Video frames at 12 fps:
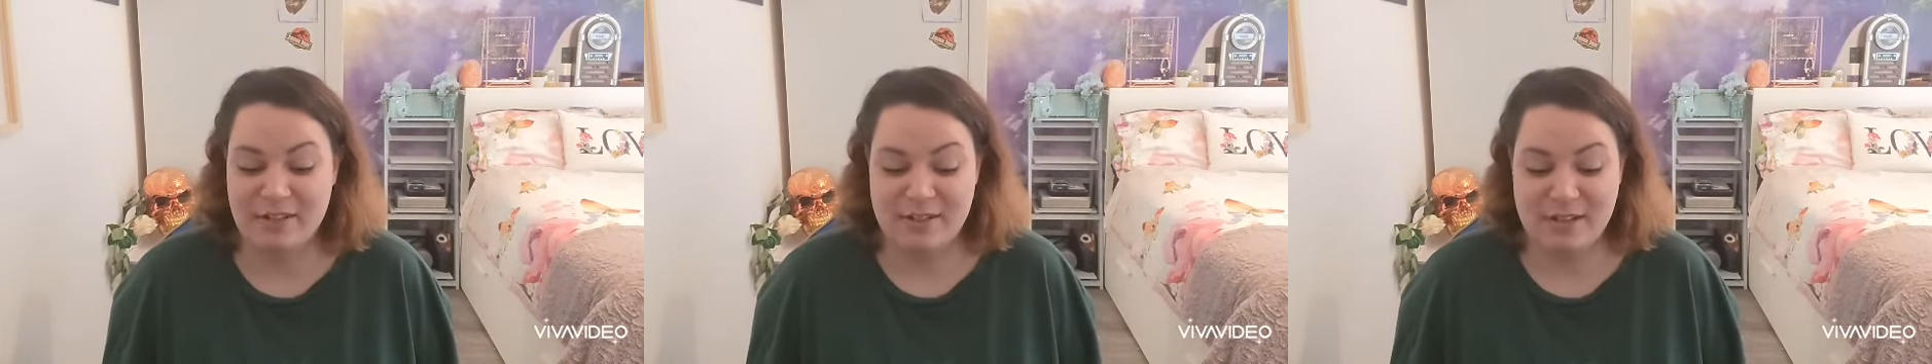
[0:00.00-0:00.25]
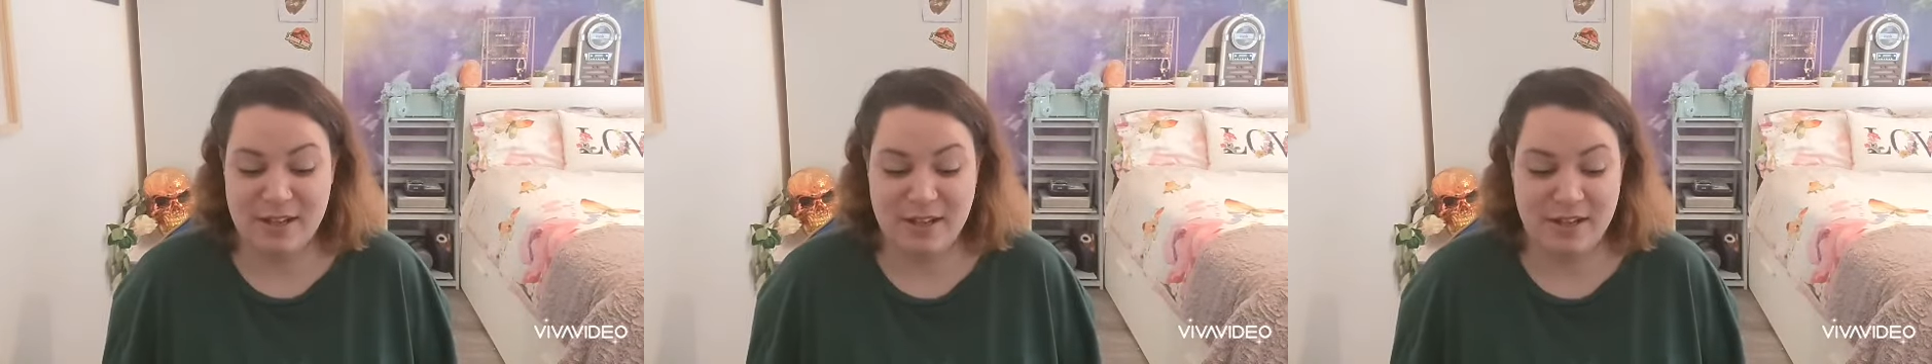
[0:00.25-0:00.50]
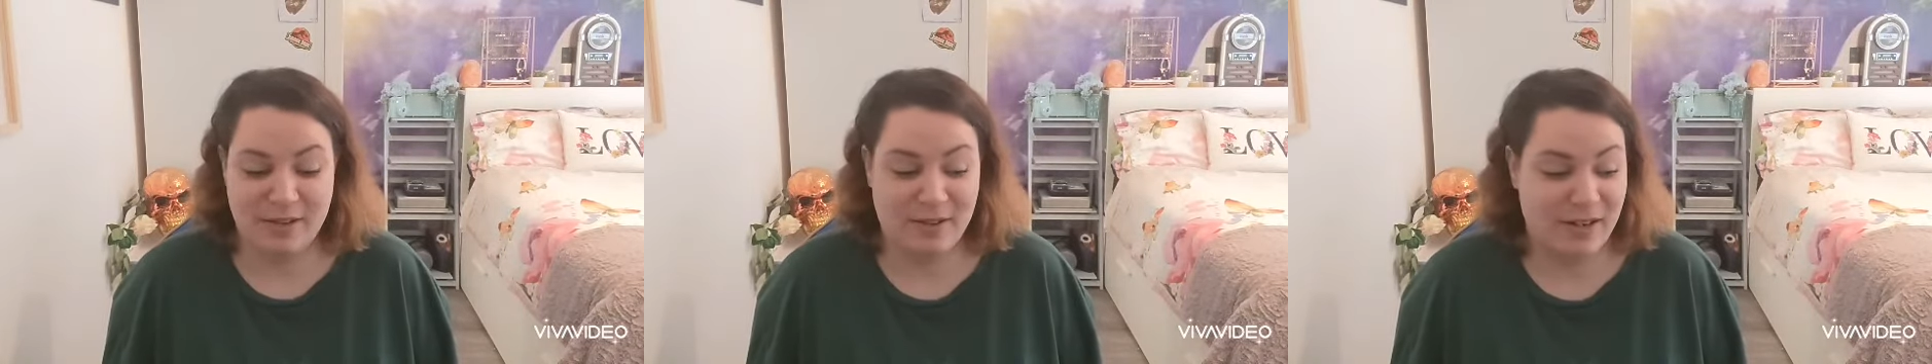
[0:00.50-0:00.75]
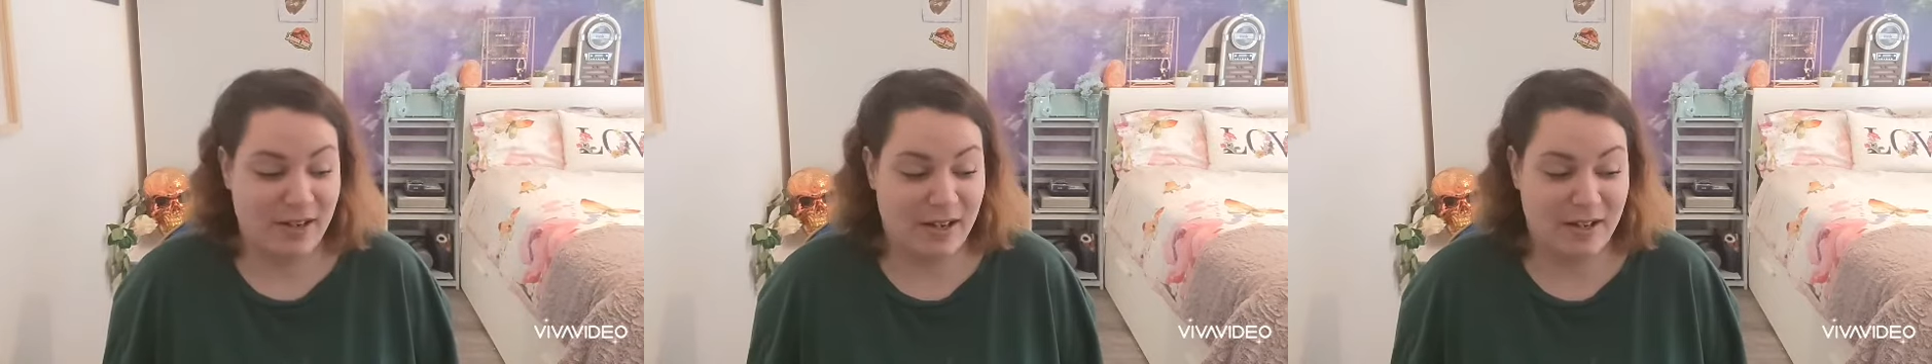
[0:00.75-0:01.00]

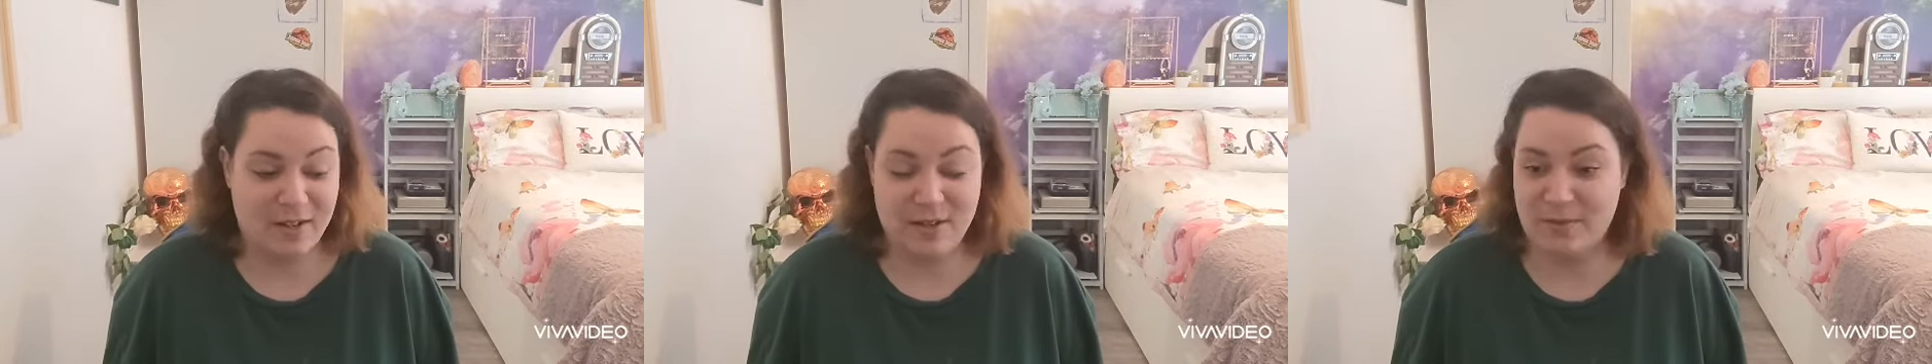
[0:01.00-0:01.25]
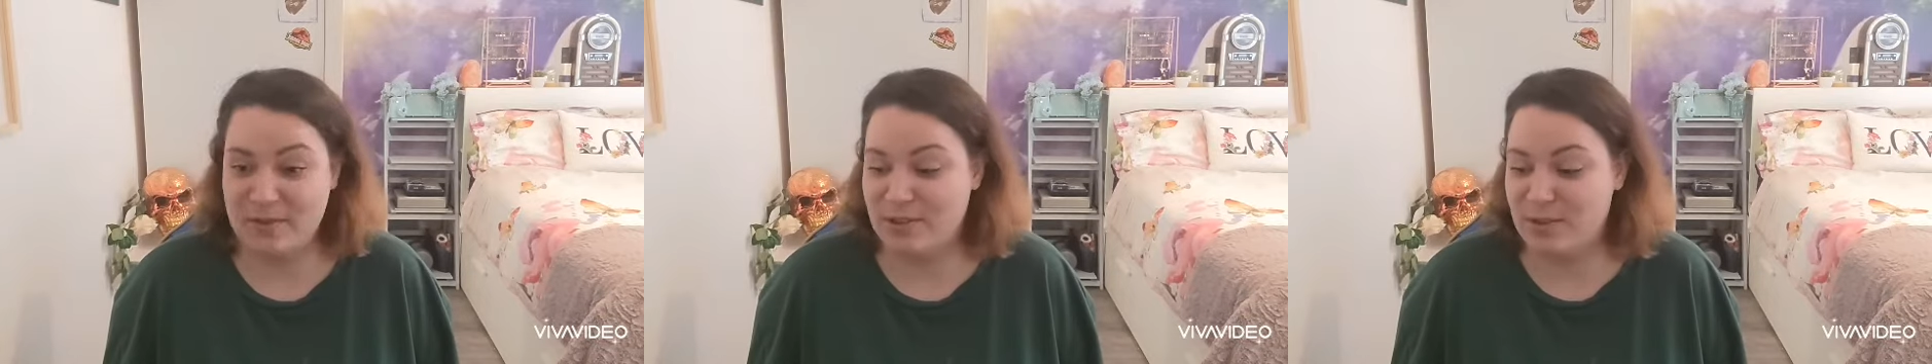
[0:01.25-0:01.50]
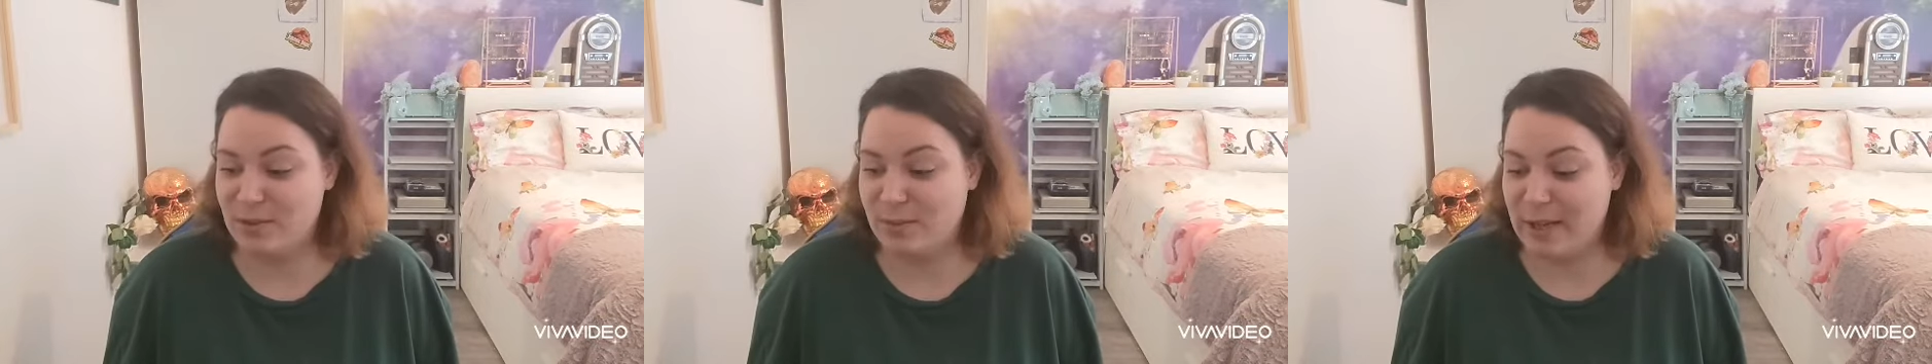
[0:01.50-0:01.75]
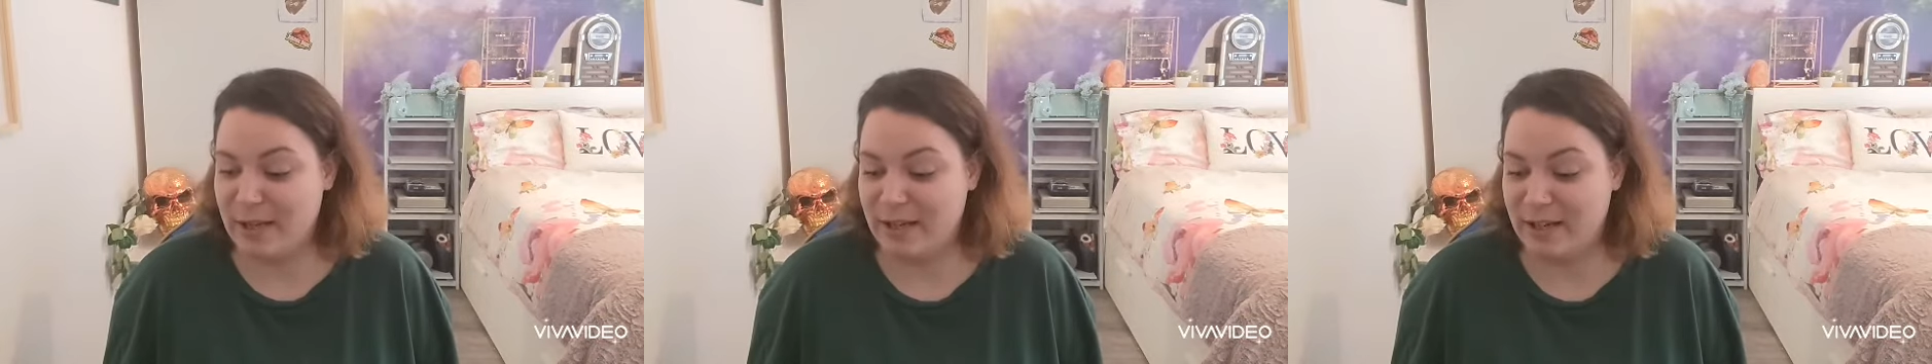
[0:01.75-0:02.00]
So I don't know what to talk
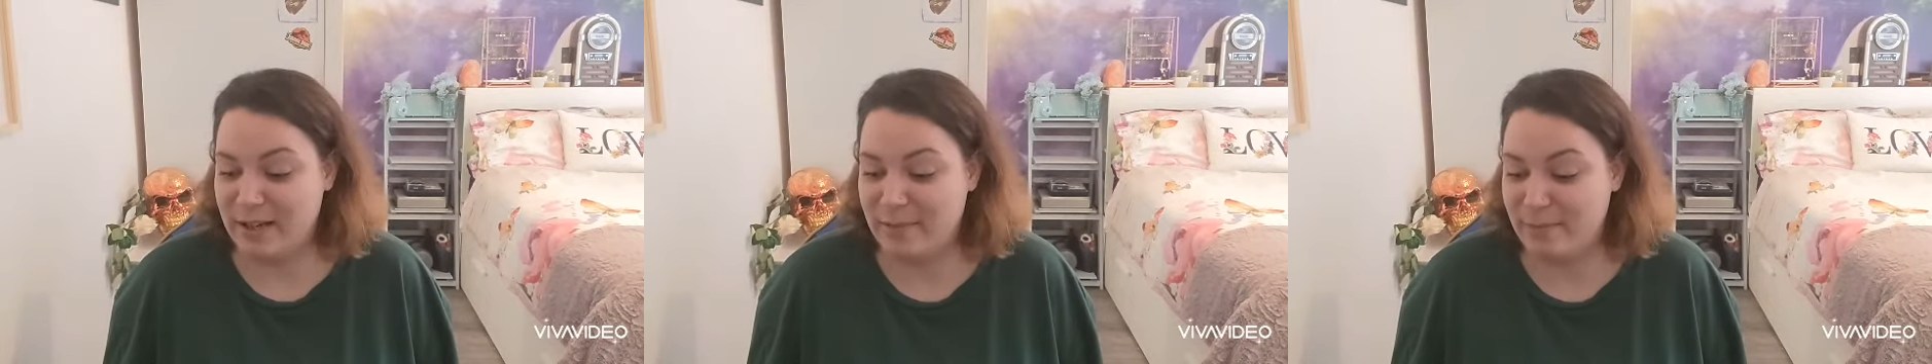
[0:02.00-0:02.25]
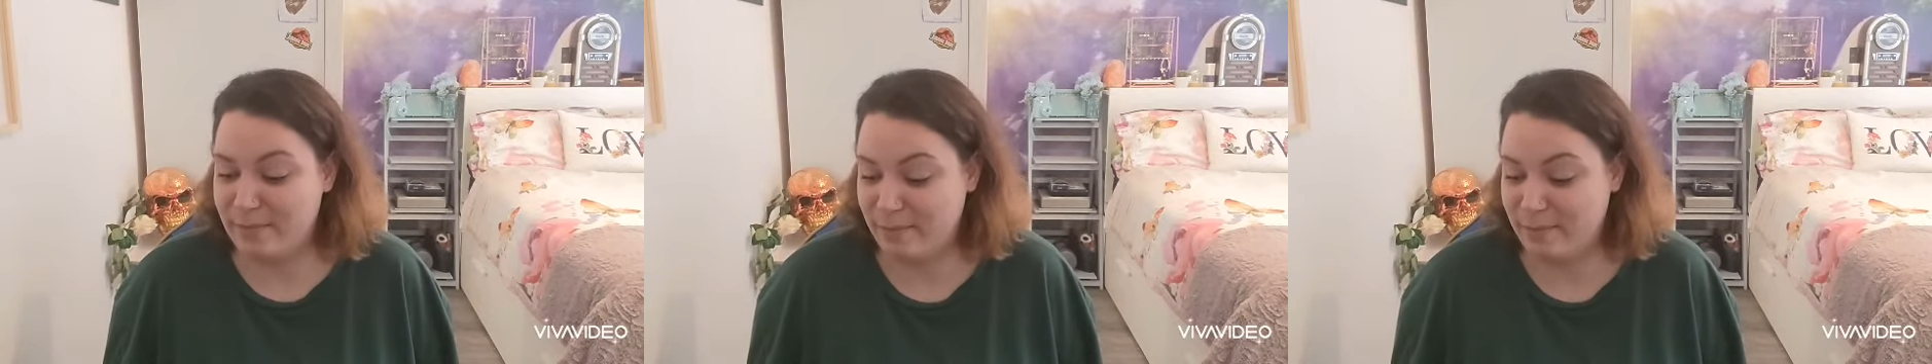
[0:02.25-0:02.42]
about now.